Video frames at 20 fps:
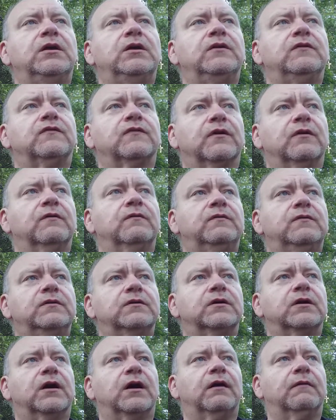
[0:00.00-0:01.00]
So,
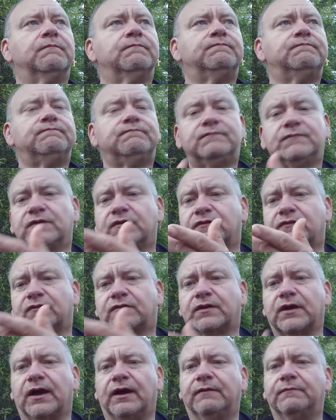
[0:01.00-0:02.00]
this is
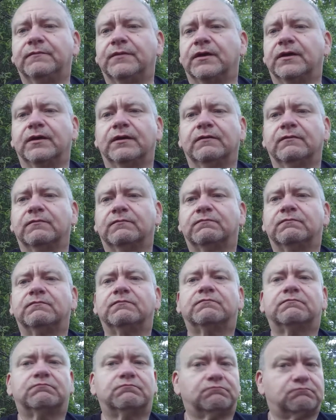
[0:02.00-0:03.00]
Tom. I
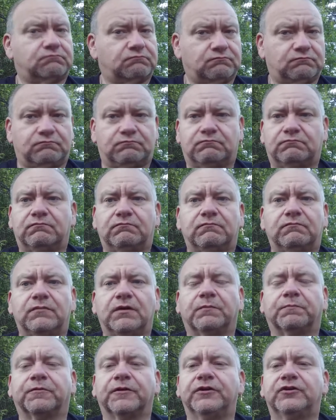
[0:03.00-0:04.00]

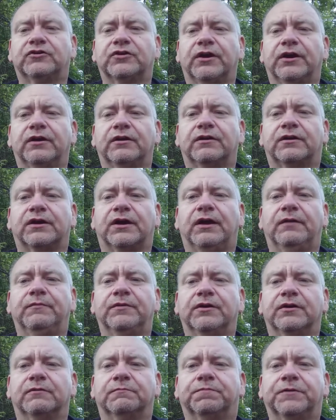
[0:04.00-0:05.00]
appreciate your time
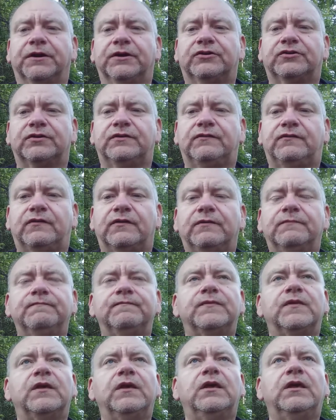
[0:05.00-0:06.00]
and your patience,
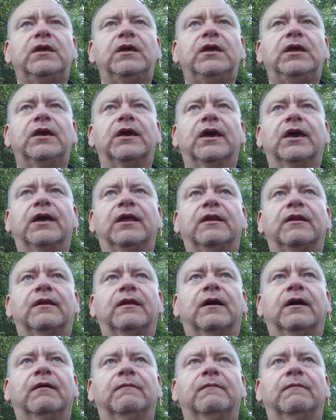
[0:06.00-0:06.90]
and